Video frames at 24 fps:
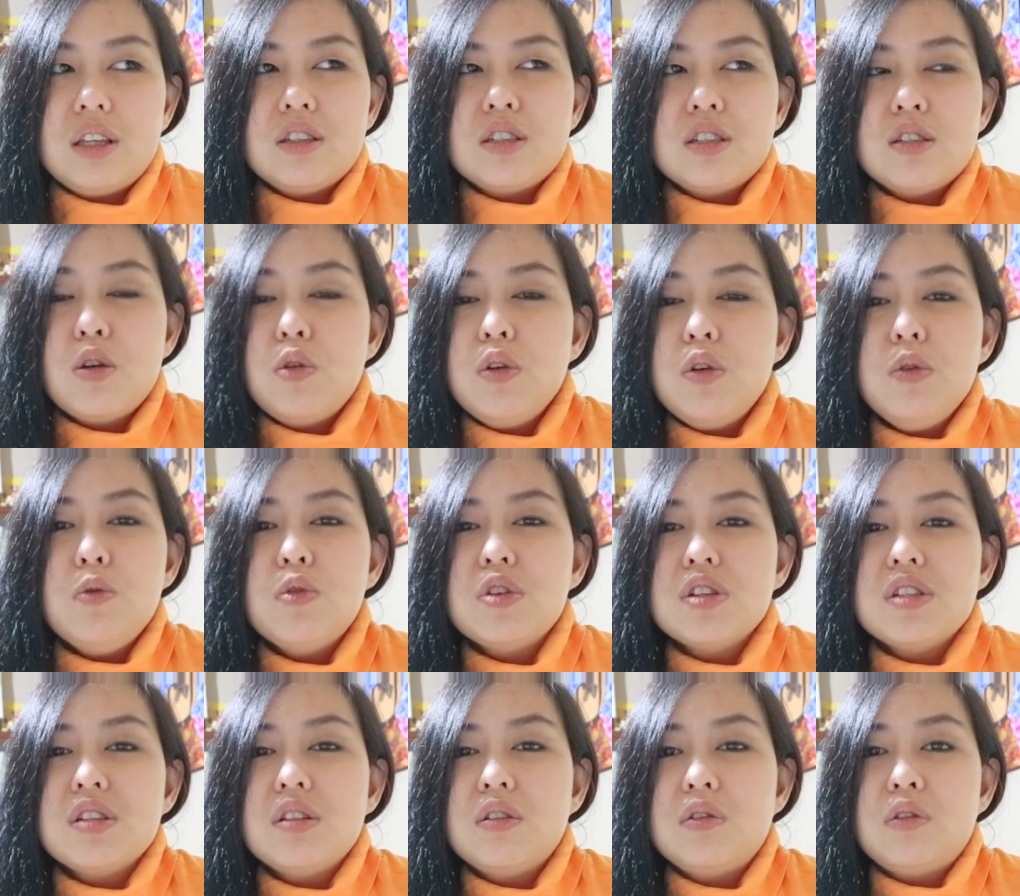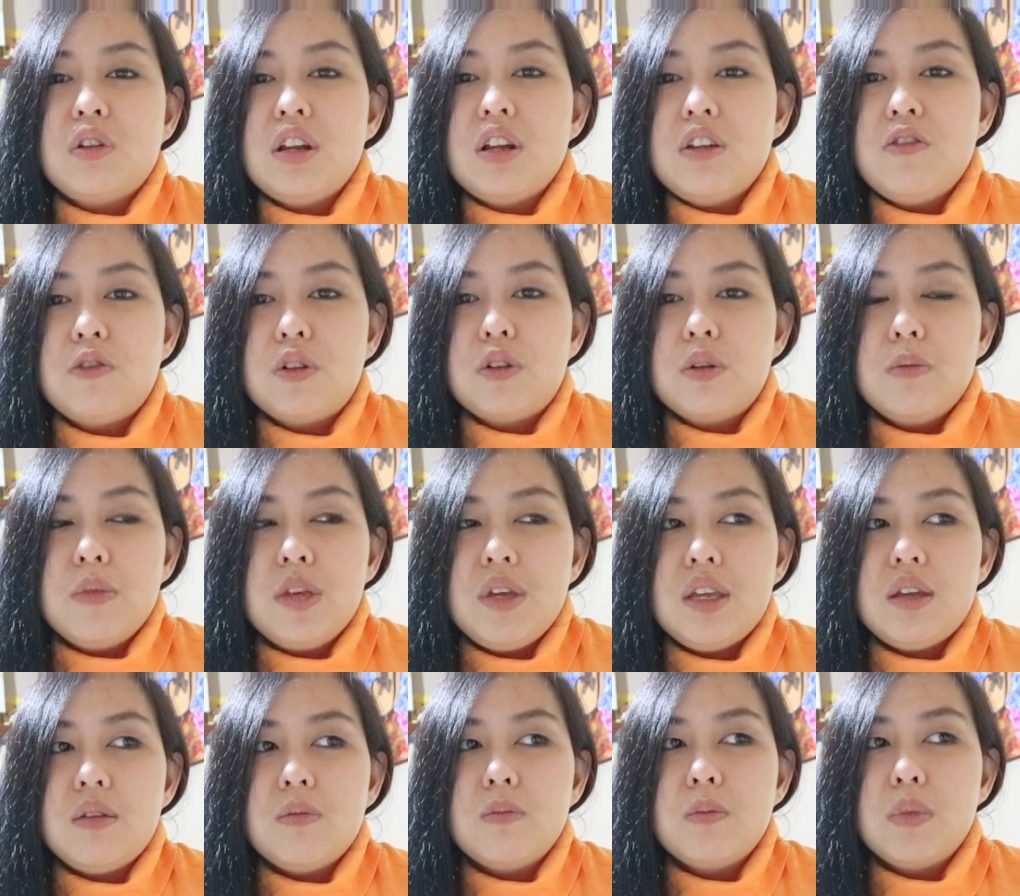sewing wasn't really for
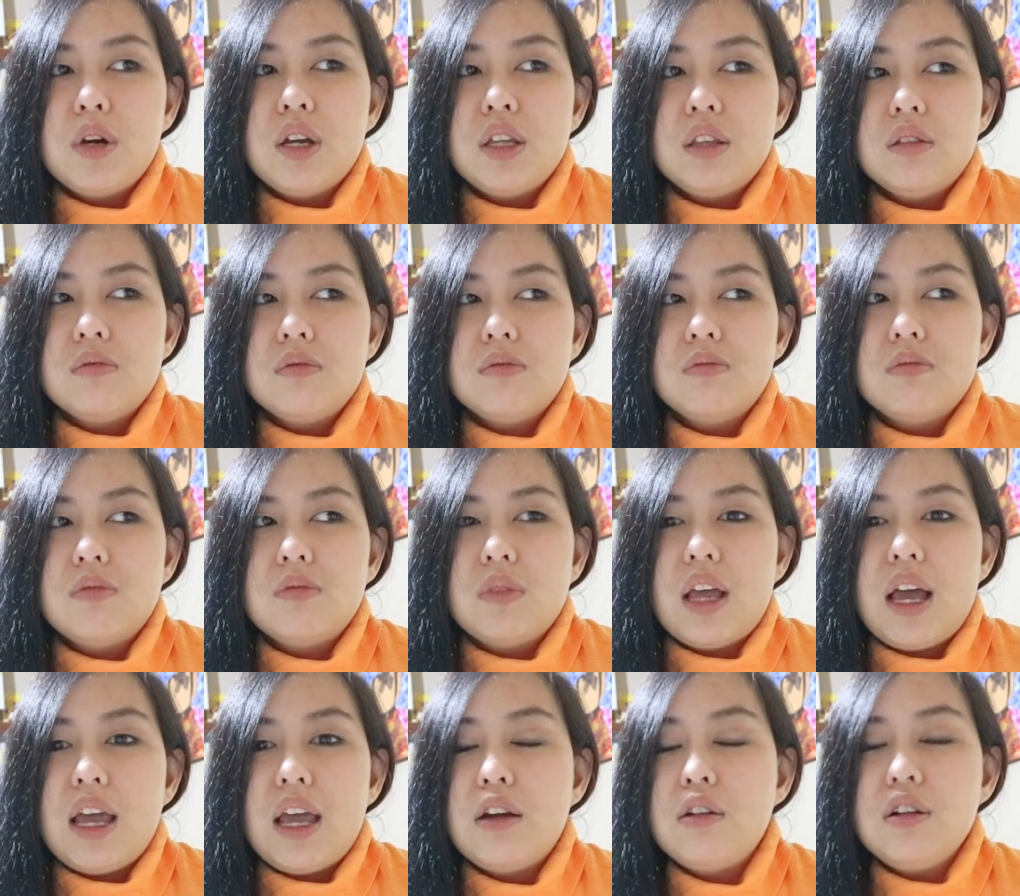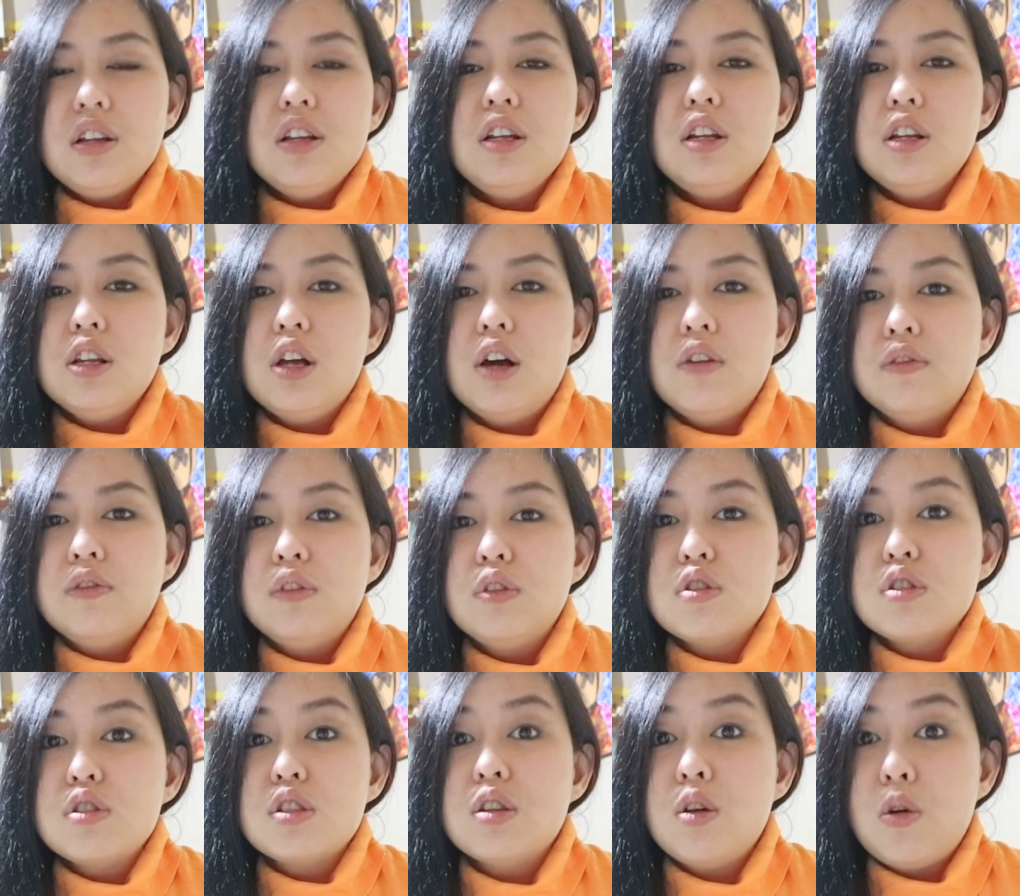me, but I really love
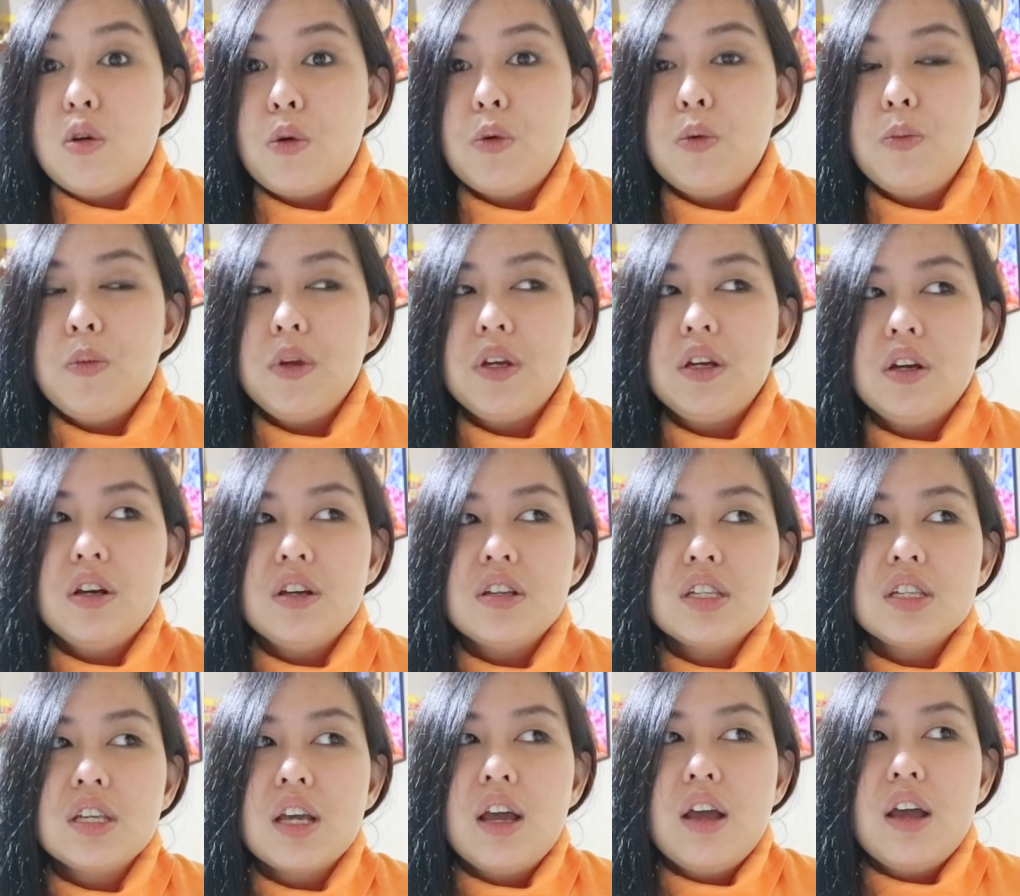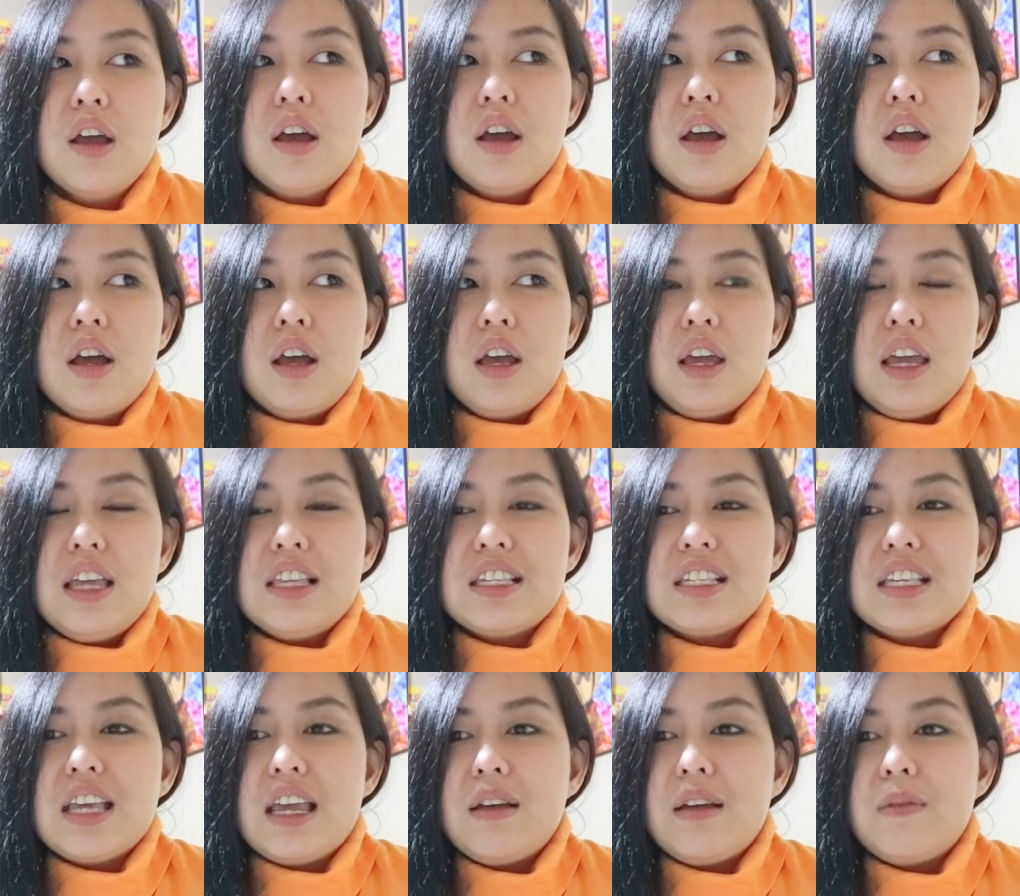to sew because
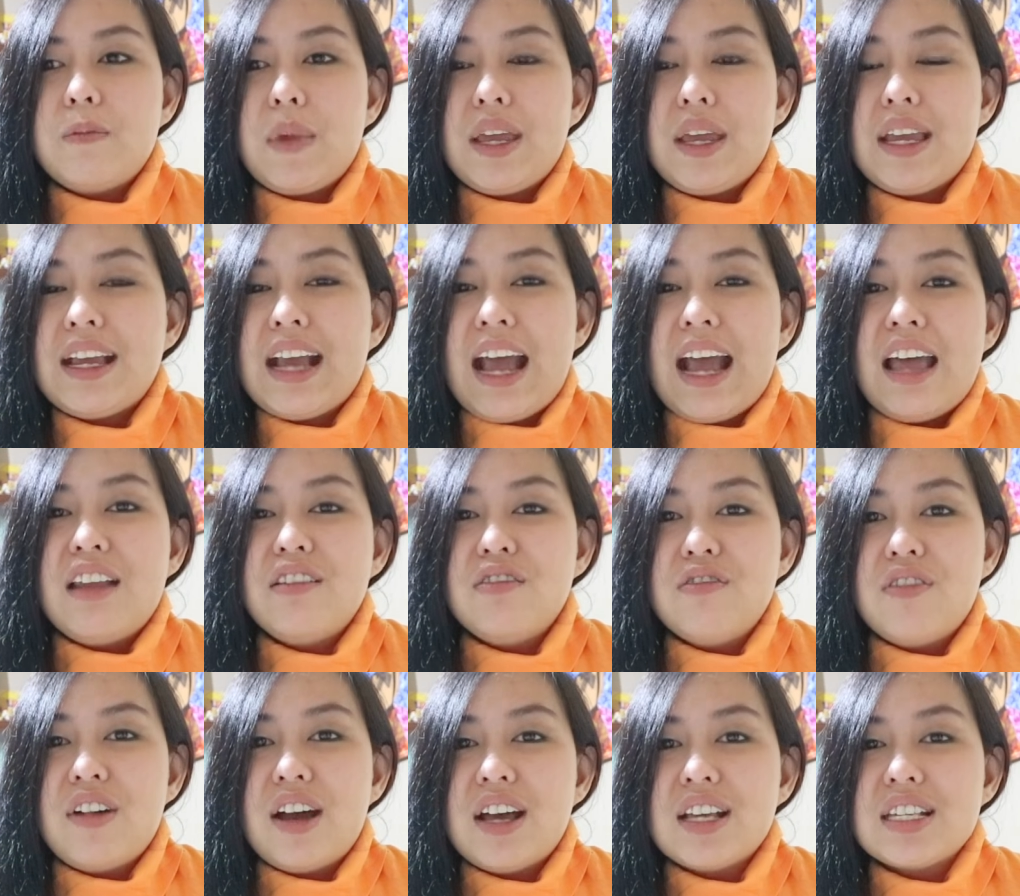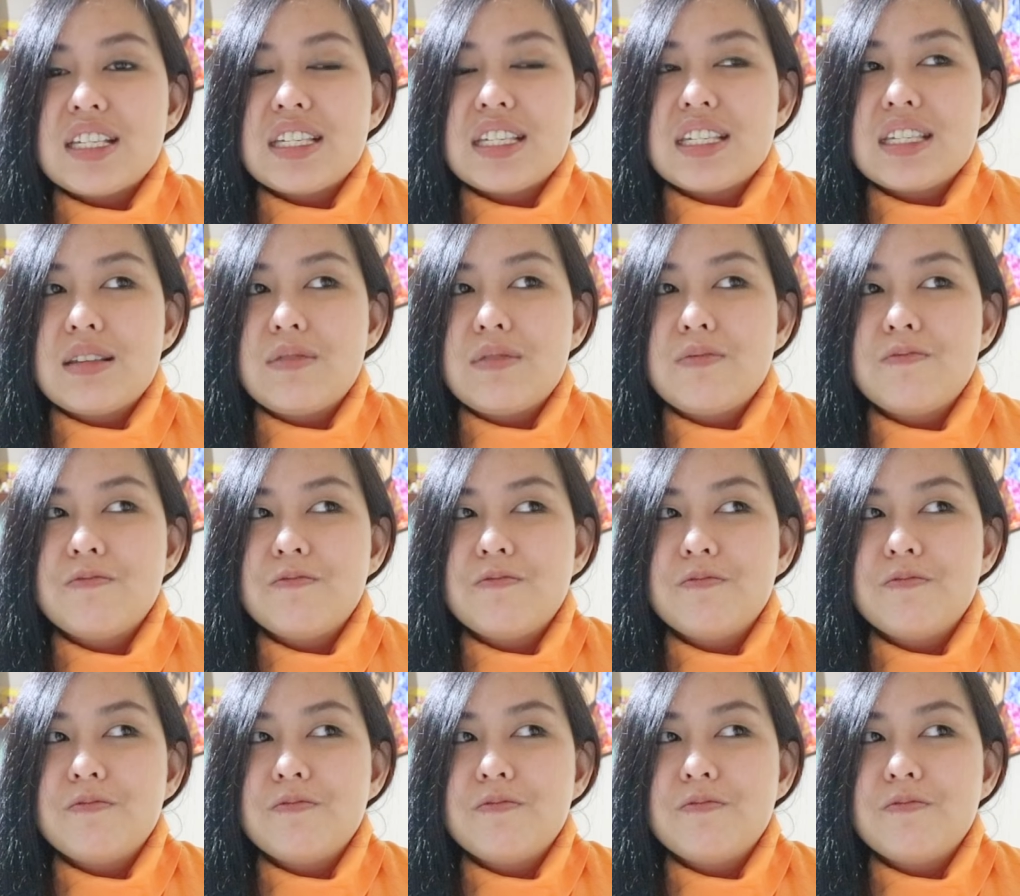it's like my canvas